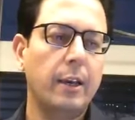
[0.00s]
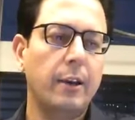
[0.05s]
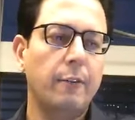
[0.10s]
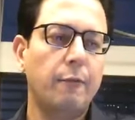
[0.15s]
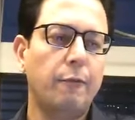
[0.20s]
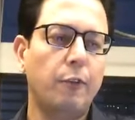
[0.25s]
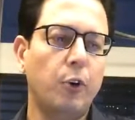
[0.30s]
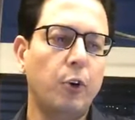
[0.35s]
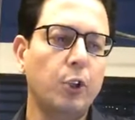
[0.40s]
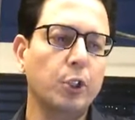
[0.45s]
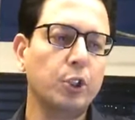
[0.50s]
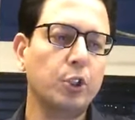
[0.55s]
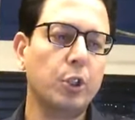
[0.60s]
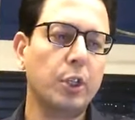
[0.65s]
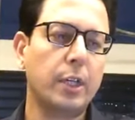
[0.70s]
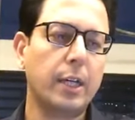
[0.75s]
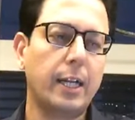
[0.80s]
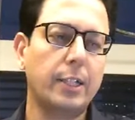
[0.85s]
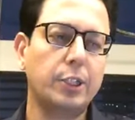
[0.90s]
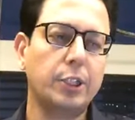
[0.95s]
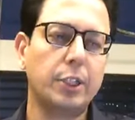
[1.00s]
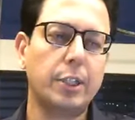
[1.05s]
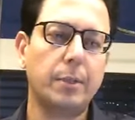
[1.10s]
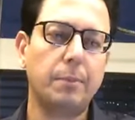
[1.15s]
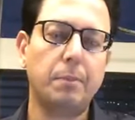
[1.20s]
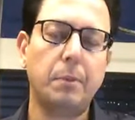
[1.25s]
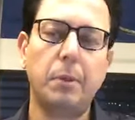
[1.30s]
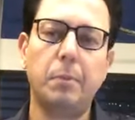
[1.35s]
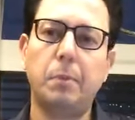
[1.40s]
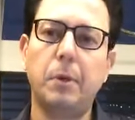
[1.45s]
focus on culture
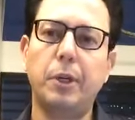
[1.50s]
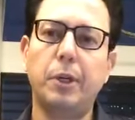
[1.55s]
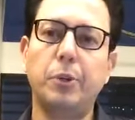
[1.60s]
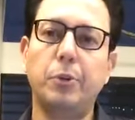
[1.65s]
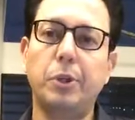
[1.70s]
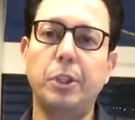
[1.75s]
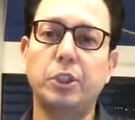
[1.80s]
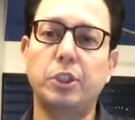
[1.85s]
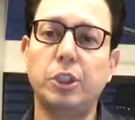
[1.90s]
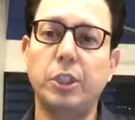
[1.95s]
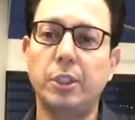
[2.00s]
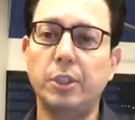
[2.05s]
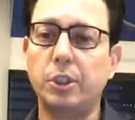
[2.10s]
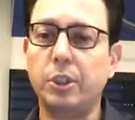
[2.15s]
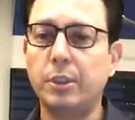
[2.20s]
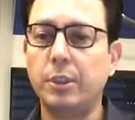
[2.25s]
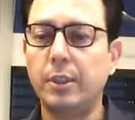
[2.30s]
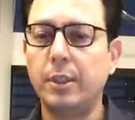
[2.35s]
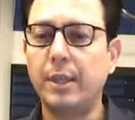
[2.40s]
and people during change.